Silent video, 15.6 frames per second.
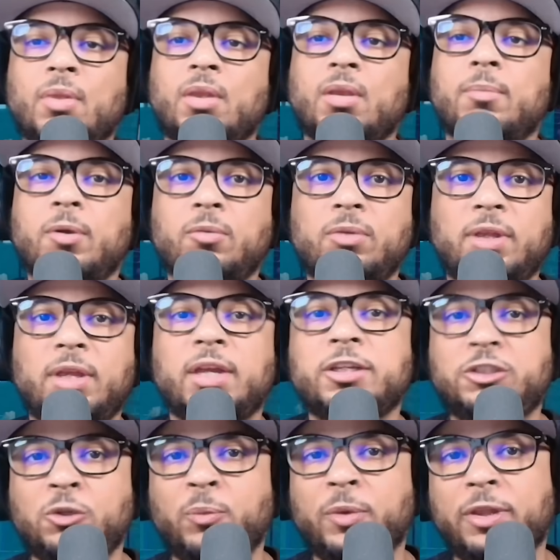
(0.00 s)
mean, the
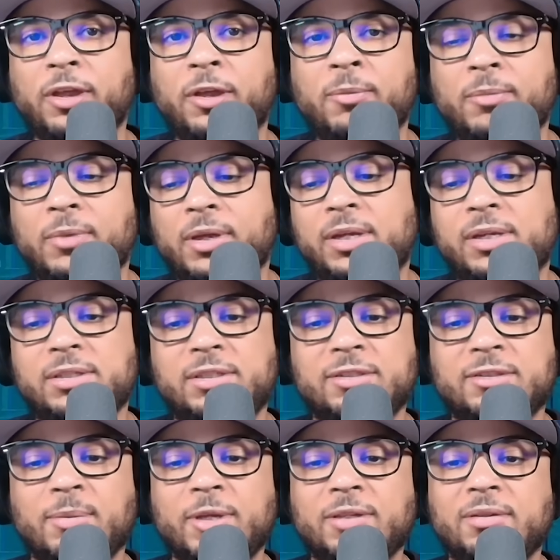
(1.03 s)
issue with him is
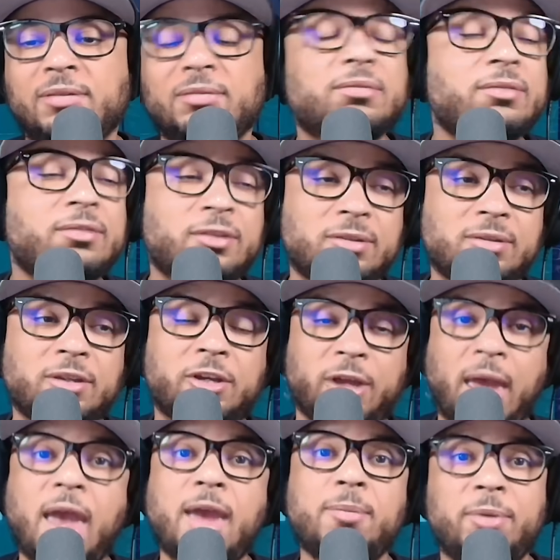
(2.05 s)
he
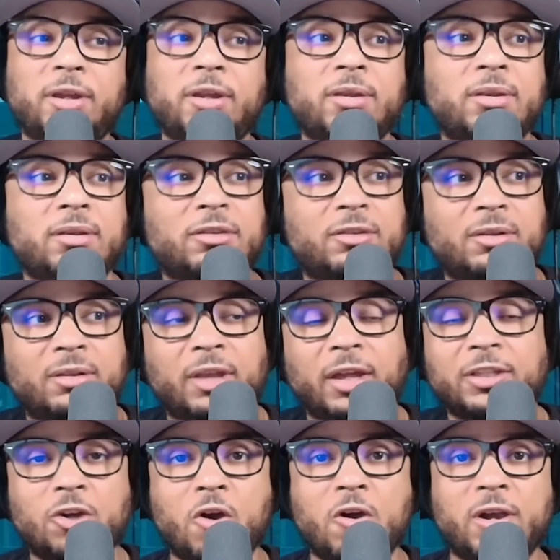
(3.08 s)
can be like
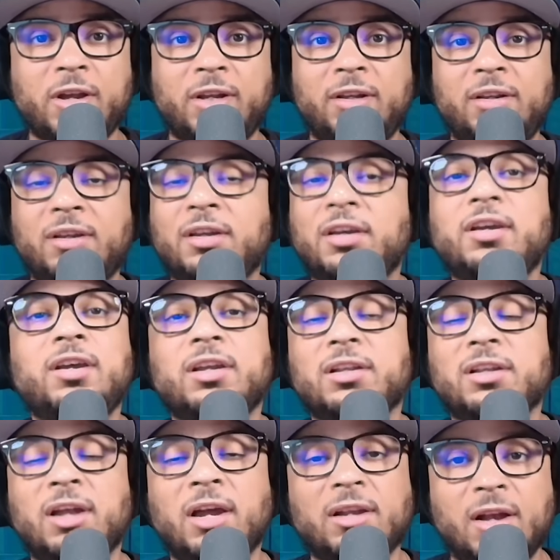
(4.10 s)
targeted
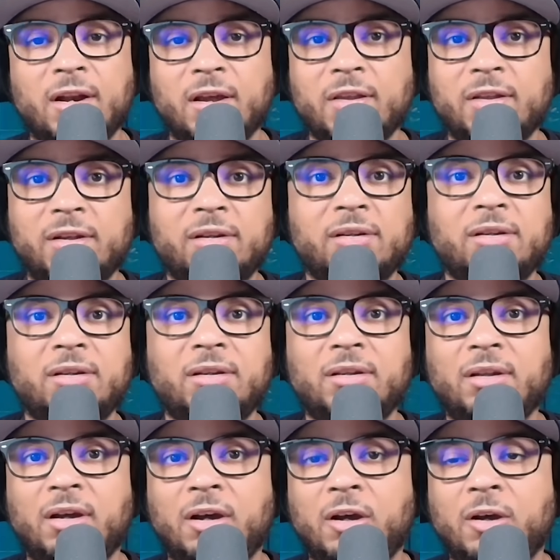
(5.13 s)
like none other.
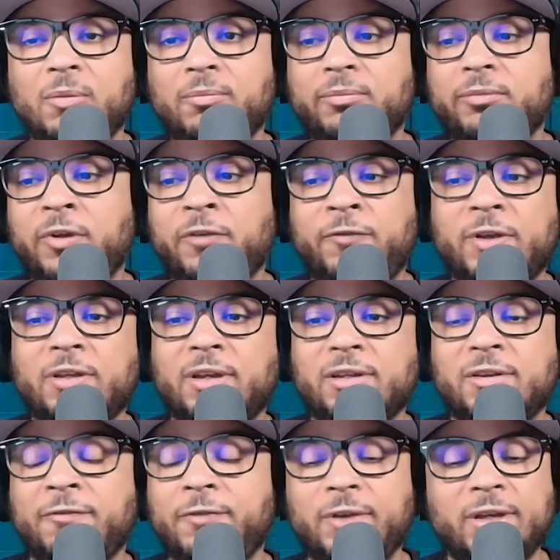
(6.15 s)
If
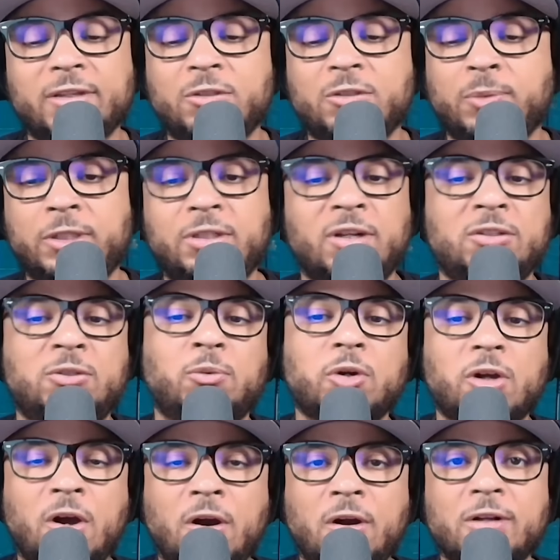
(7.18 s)
he gets switched onto a
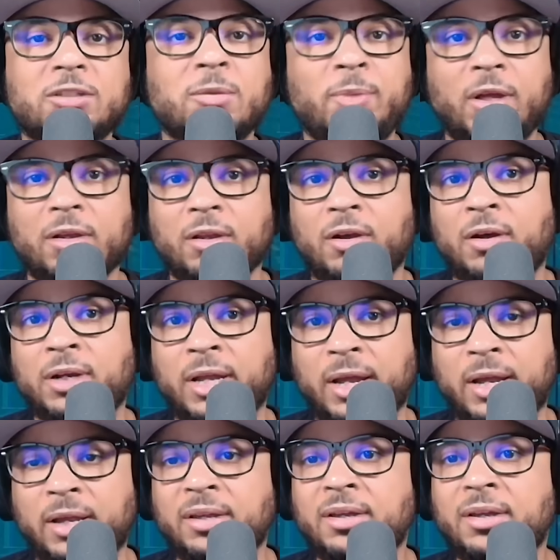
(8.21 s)
guard, it's gonna be a long
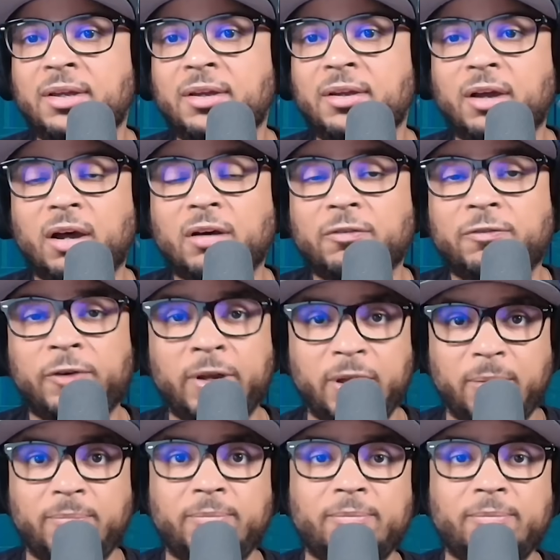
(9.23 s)
day for him.